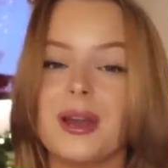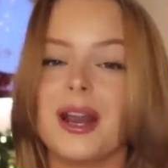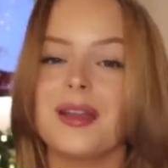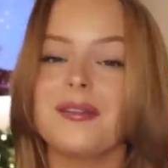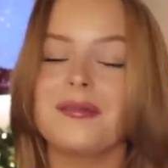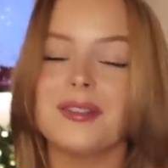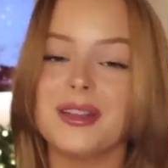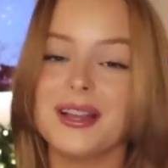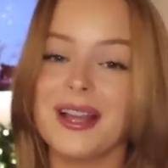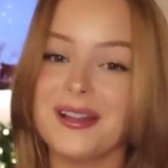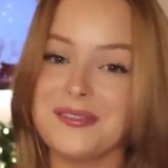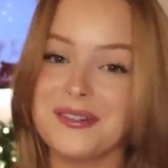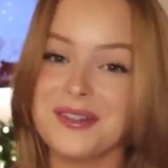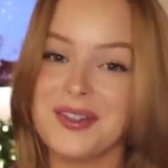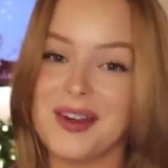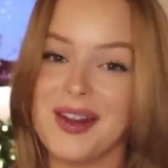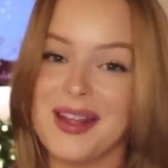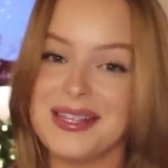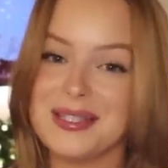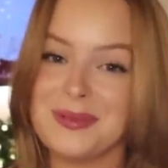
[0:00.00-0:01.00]
and I feel like I
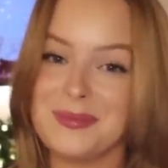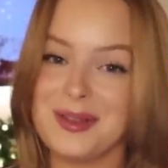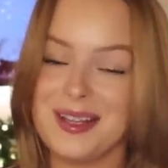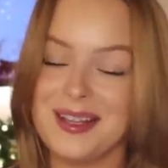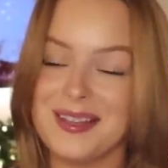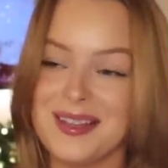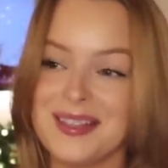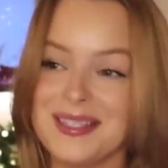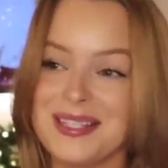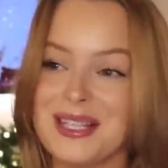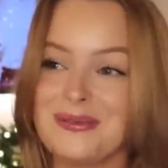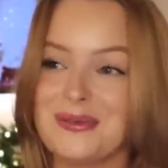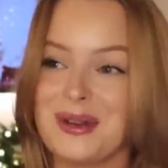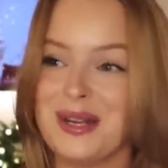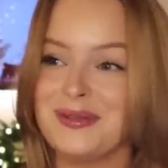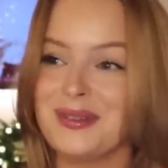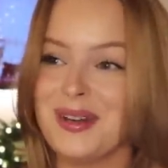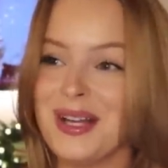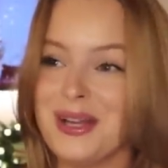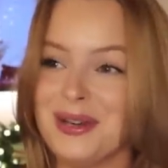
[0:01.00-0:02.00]
really need something like this because
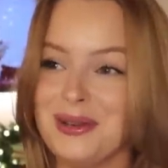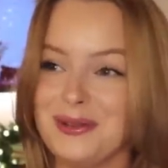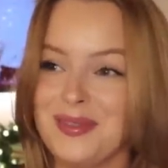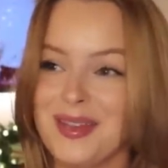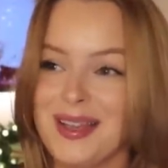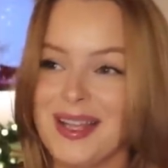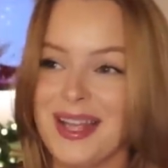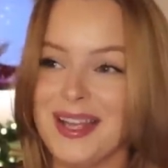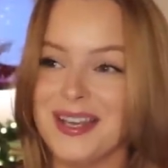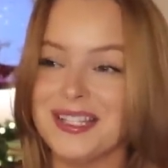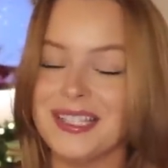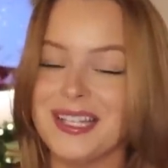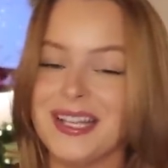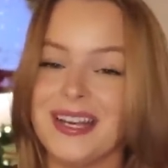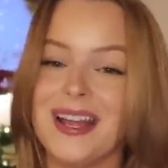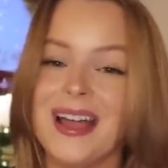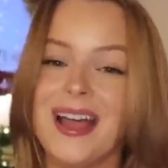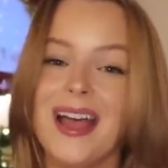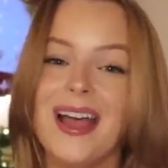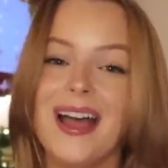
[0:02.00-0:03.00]
whenever I go on vacation,